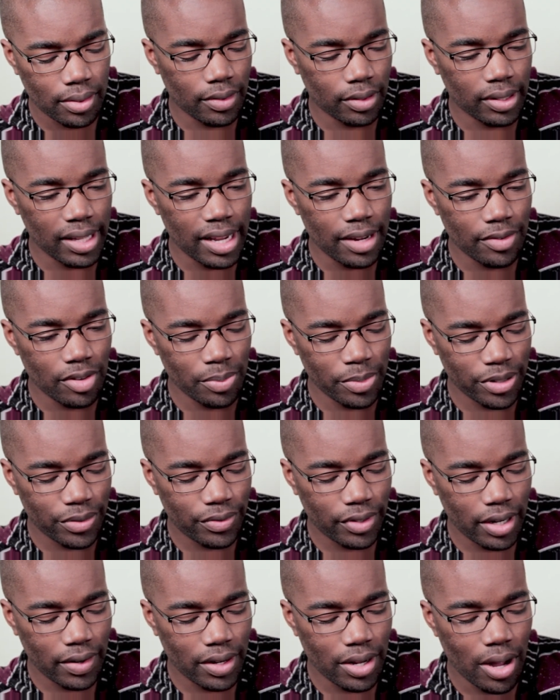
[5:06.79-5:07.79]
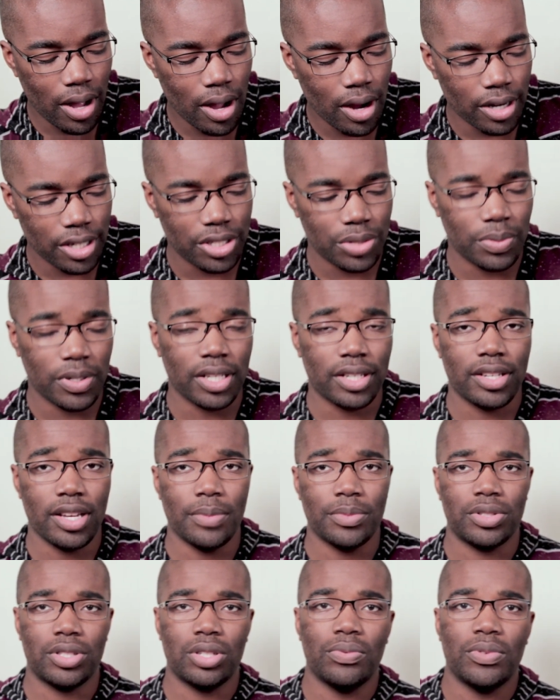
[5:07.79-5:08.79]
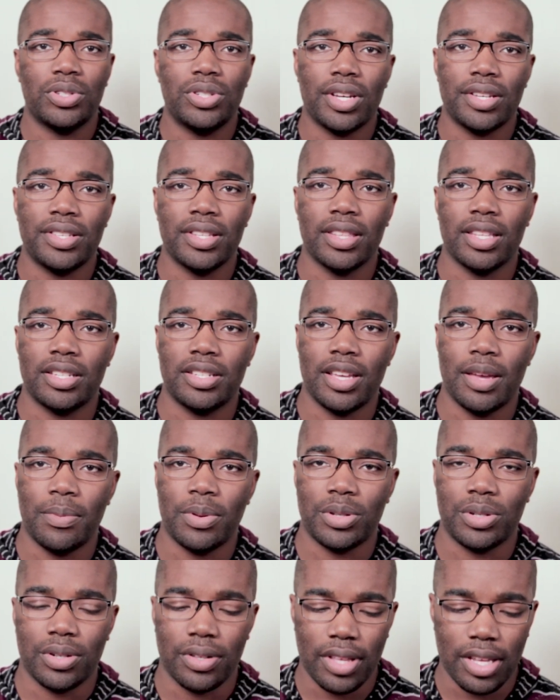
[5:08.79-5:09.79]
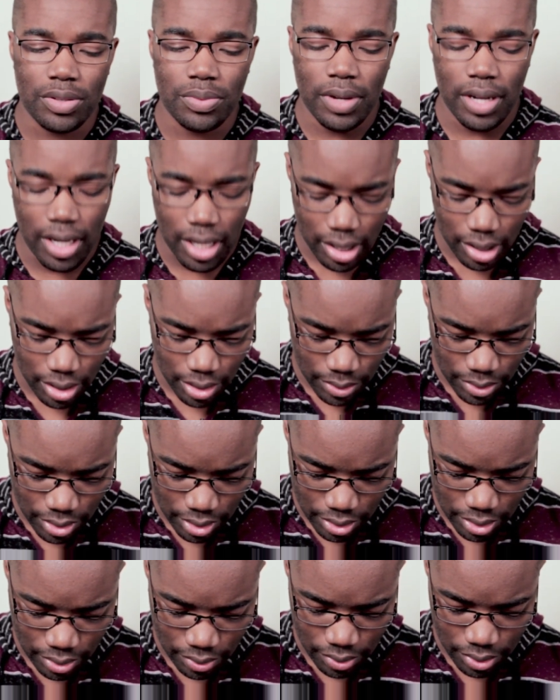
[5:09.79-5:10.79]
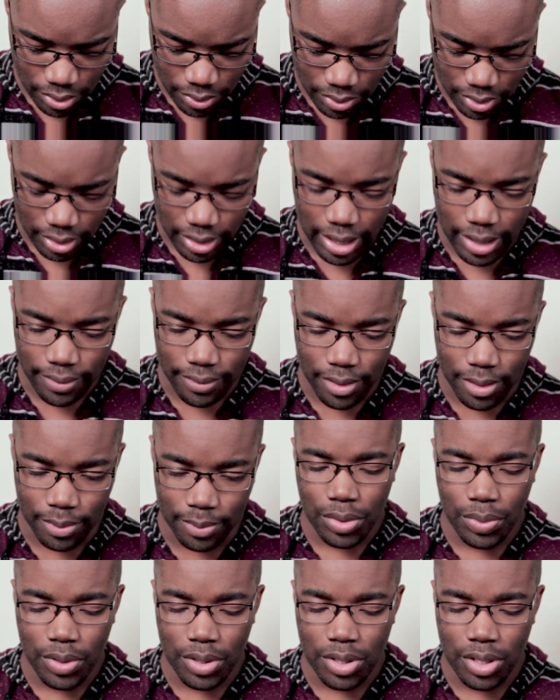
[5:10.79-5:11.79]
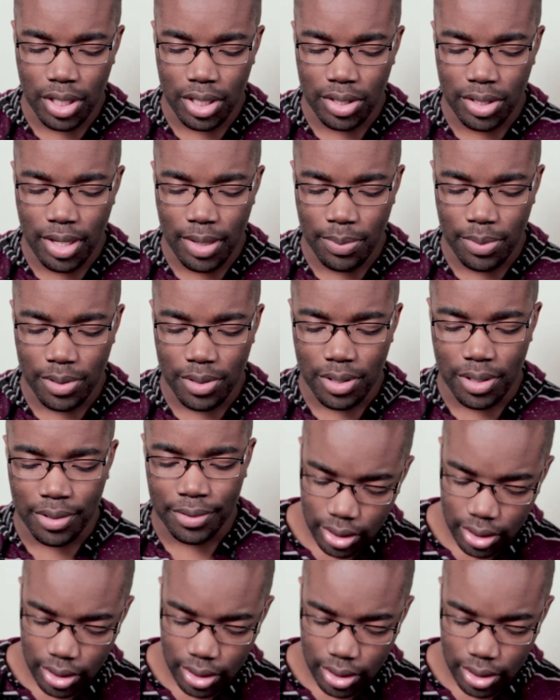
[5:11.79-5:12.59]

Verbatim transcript: Lightroom is very harsh when it comes to adjusting the temperature. That's why I usually don't use Lightroom to adjust temperature.